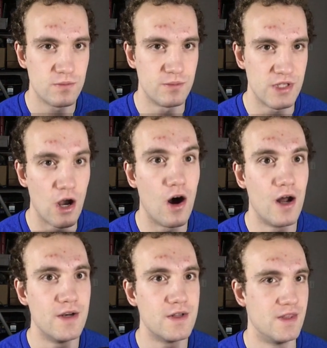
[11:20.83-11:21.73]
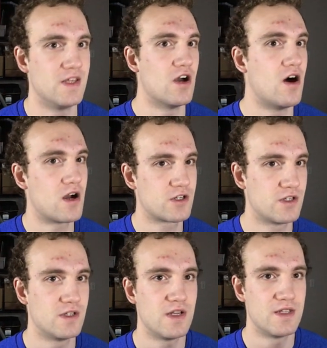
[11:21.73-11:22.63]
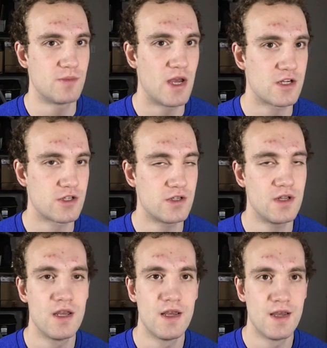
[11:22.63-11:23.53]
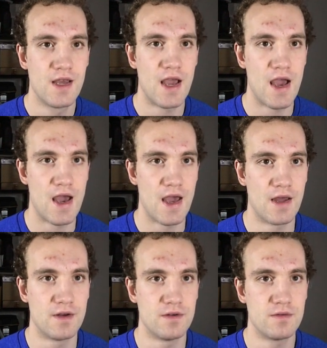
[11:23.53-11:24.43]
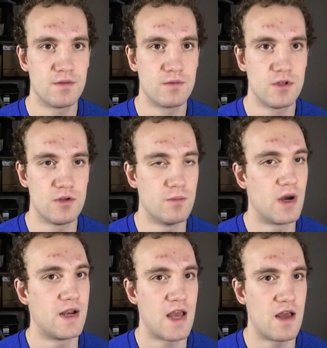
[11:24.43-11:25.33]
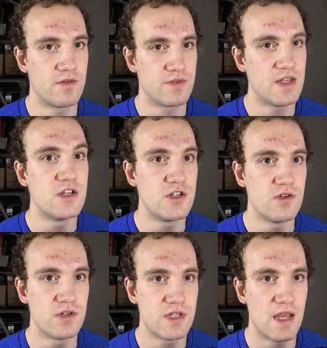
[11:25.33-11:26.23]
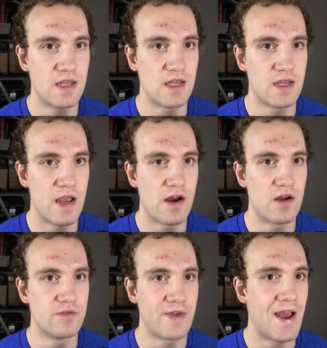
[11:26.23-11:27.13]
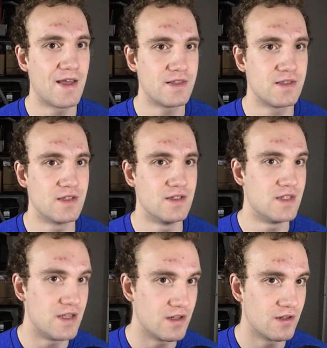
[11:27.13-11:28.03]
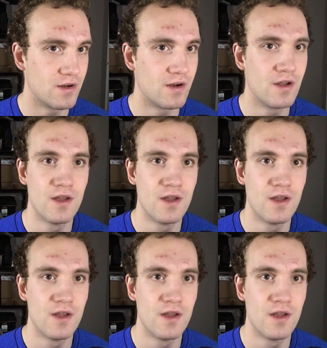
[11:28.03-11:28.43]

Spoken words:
beyond the auction inspection, and you might have issues taken care of at the dealer